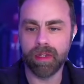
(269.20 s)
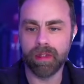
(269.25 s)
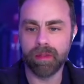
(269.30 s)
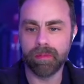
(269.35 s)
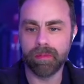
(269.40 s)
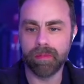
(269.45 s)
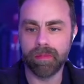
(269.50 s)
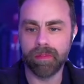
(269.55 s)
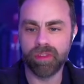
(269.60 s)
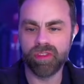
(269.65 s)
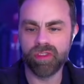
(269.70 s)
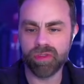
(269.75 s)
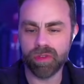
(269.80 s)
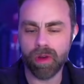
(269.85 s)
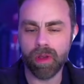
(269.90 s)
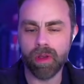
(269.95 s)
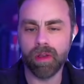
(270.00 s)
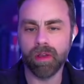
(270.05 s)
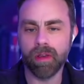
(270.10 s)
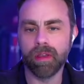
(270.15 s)

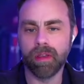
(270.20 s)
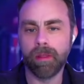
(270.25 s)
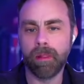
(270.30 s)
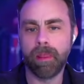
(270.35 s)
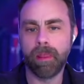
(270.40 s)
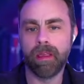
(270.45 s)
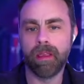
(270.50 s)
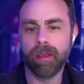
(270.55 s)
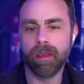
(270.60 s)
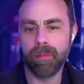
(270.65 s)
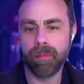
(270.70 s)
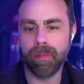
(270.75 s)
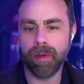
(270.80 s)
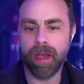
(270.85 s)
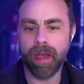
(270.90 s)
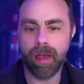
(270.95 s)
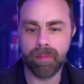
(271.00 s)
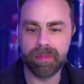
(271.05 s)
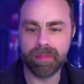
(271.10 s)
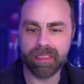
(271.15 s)
strong
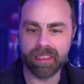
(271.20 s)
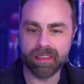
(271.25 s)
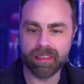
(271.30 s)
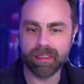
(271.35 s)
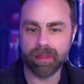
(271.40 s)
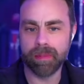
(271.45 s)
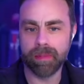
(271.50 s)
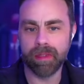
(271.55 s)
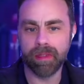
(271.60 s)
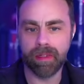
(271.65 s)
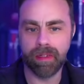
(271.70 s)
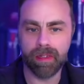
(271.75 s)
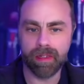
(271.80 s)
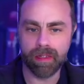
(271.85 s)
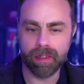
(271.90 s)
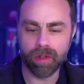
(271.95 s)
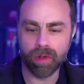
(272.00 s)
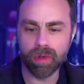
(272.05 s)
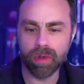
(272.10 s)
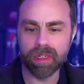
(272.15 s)
pop sensibility
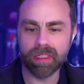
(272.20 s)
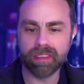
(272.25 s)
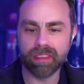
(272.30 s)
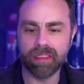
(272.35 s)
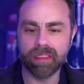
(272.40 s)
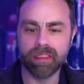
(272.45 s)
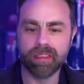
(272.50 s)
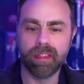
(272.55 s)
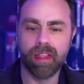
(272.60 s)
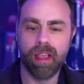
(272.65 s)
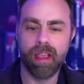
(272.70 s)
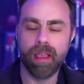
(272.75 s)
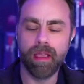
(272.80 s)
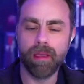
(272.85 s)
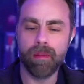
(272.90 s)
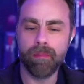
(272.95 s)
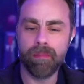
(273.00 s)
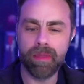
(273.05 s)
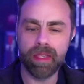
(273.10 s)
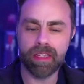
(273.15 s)
choruses
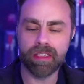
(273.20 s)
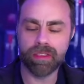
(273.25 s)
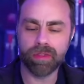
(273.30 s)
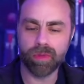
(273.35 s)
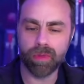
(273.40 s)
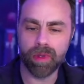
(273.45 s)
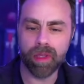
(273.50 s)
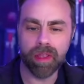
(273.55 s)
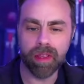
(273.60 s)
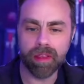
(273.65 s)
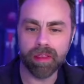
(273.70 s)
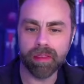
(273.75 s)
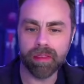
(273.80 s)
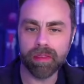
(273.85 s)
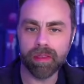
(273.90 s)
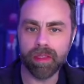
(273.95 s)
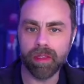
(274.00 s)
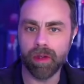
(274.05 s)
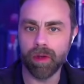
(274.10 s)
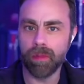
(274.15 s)
mixed with,
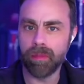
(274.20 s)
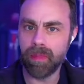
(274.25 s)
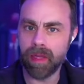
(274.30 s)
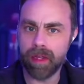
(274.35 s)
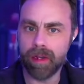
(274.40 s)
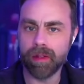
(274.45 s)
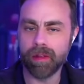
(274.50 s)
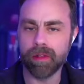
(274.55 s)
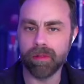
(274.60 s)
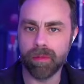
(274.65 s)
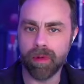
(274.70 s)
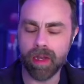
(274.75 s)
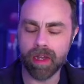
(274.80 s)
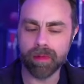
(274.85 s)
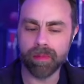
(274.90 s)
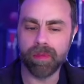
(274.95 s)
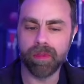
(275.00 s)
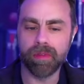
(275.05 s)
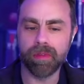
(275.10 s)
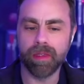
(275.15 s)
you know, metal and rock
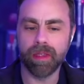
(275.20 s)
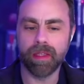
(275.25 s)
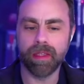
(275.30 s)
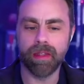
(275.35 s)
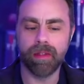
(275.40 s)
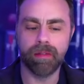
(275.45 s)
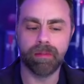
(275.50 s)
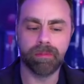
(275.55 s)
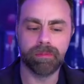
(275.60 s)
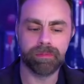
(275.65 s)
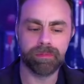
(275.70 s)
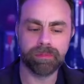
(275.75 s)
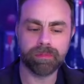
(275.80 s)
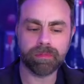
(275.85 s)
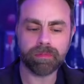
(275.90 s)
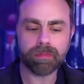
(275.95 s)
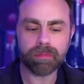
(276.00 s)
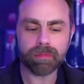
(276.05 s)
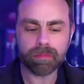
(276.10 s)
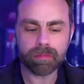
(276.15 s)
music, and
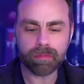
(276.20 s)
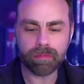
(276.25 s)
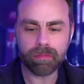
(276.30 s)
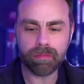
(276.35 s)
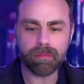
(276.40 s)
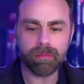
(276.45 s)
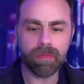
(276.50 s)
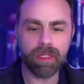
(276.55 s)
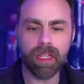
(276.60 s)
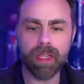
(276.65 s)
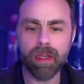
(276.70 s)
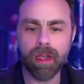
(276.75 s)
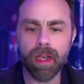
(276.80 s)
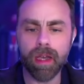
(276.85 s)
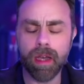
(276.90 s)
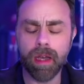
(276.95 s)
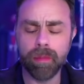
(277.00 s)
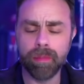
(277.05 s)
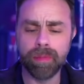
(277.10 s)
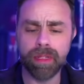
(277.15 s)

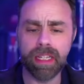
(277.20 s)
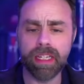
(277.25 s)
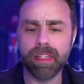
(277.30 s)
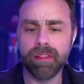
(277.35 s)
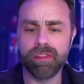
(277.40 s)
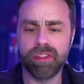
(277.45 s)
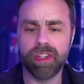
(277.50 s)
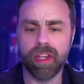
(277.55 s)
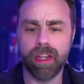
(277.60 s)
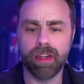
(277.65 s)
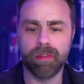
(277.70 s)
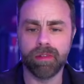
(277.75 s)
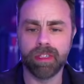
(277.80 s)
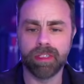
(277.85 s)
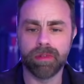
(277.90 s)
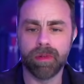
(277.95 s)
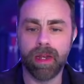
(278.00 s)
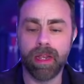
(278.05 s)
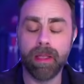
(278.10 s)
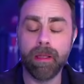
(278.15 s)
a blend of genres,
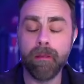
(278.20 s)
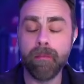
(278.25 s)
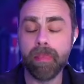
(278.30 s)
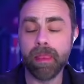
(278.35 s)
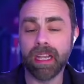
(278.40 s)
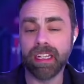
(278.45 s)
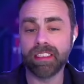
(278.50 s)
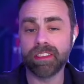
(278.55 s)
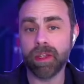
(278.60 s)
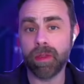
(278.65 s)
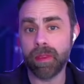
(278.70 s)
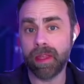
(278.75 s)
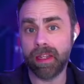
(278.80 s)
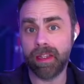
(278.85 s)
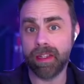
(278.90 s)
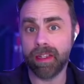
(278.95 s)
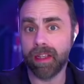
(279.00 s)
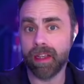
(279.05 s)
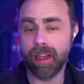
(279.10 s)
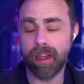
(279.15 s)
right? I saw that in the
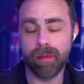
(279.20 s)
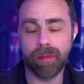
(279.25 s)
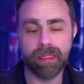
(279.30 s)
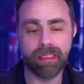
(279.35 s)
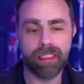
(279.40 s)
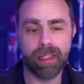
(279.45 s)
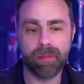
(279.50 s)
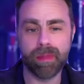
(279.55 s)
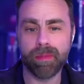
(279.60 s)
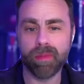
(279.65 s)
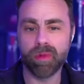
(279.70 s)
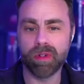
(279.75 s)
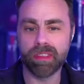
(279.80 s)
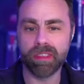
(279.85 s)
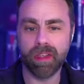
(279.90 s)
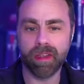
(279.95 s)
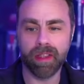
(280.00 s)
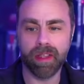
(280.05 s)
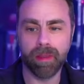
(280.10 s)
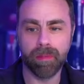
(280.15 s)
comments that people were
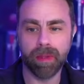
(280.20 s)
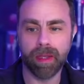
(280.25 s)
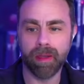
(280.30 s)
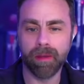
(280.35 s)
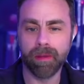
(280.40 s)
talking about.